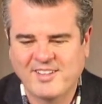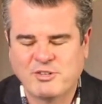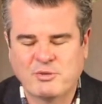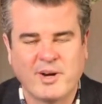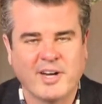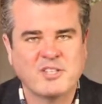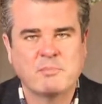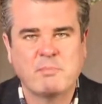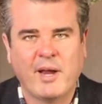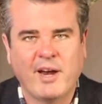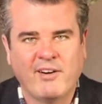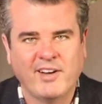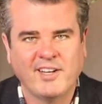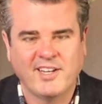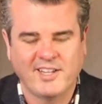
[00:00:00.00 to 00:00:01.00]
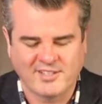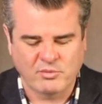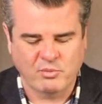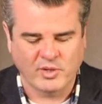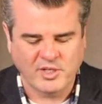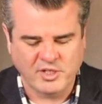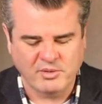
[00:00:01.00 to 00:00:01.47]
transparent.
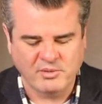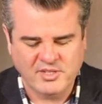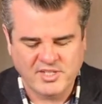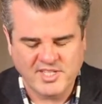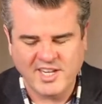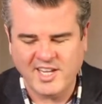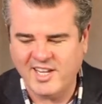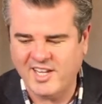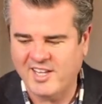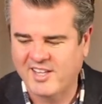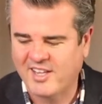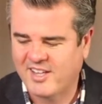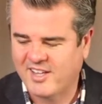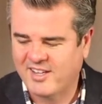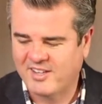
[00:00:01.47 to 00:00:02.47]
It's what you see.